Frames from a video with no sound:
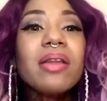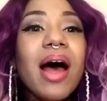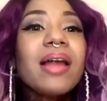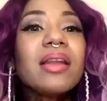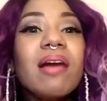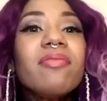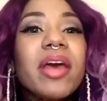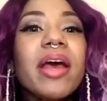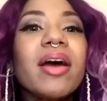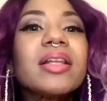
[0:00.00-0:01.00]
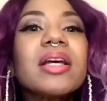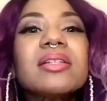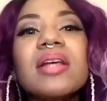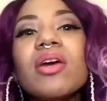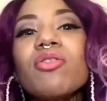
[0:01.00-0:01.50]
I love the hair. I think
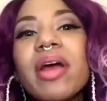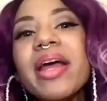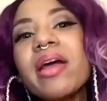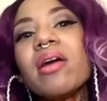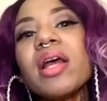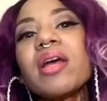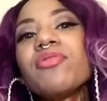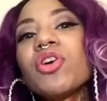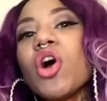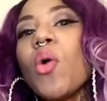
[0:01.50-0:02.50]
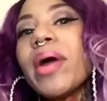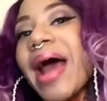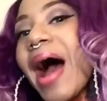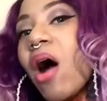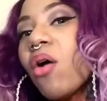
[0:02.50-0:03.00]
it's like gray hair. Like if you're going
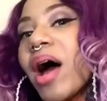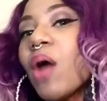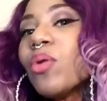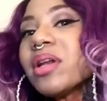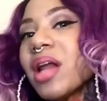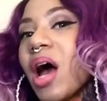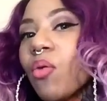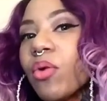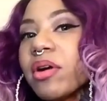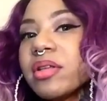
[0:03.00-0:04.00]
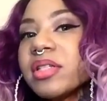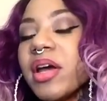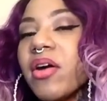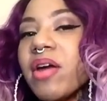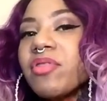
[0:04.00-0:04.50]
out, I would not wear this
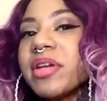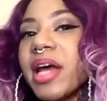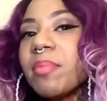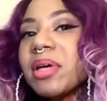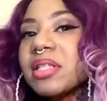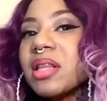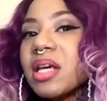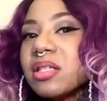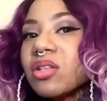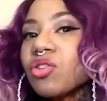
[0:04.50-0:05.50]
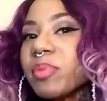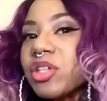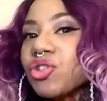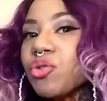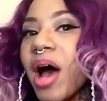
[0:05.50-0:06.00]
hair every day because I think it's a little
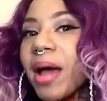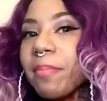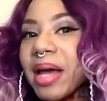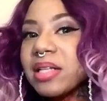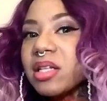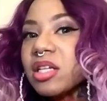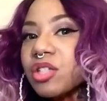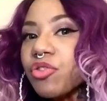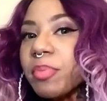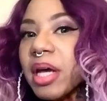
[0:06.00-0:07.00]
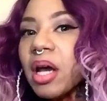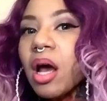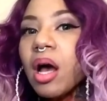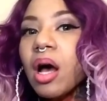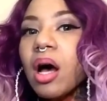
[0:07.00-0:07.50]
bit too high maintenance for me.
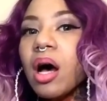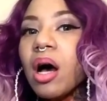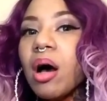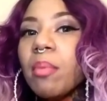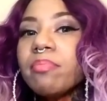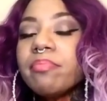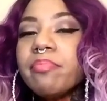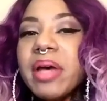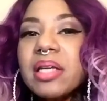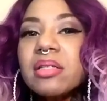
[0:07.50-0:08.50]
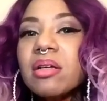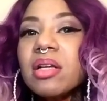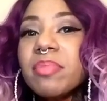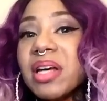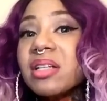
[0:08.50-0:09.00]

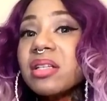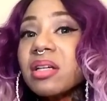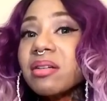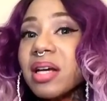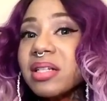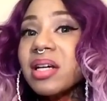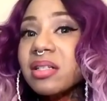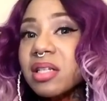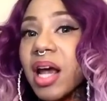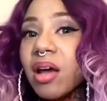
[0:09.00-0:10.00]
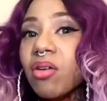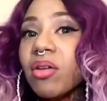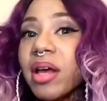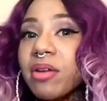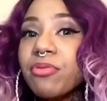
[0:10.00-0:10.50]
basically because it does tangle
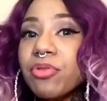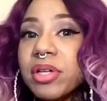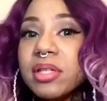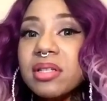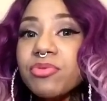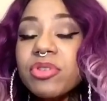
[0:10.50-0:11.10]
and it frizzes.